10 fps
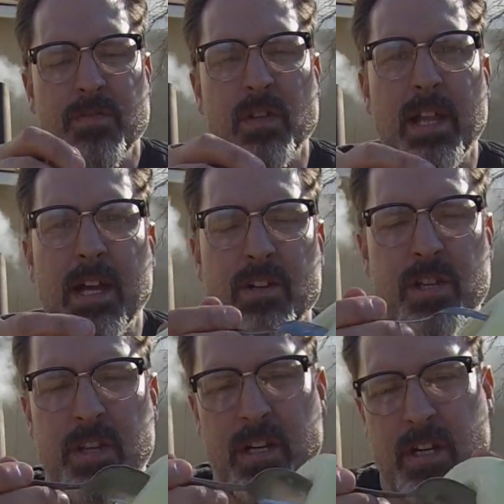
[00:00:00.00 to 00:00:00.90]
layers
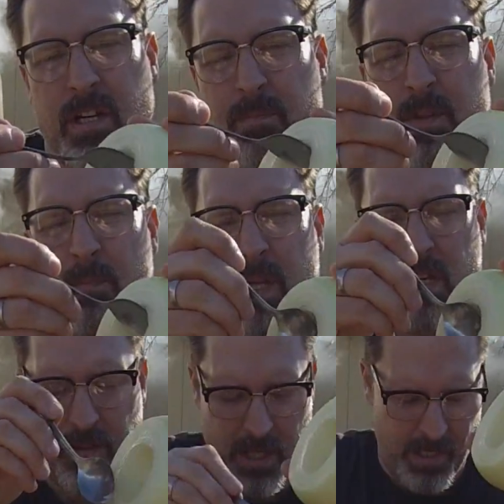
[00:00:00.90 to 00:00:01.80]
in there. You're going to
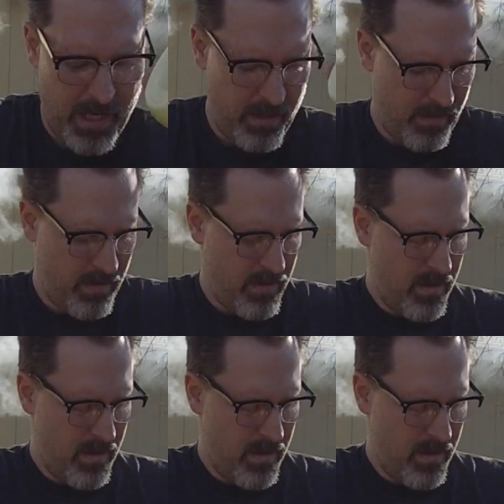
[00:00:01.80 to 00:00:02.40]
peel that out.